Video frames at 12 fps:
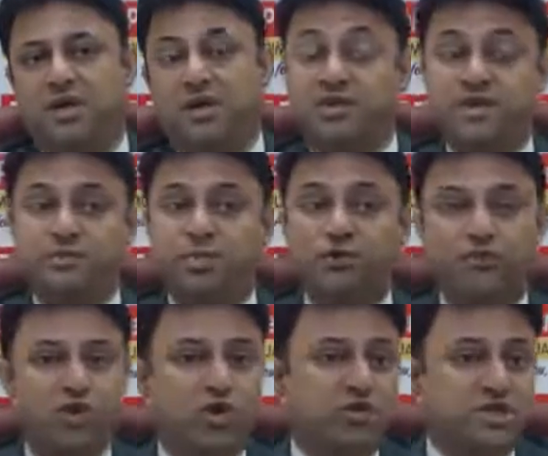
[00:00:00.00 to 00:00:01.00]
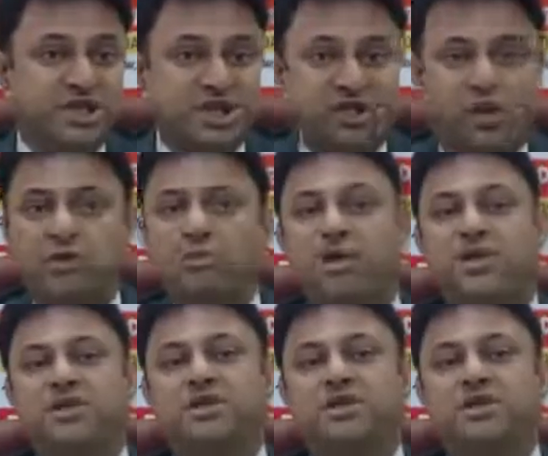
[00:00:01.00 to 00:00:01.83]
And these portfolios cannot be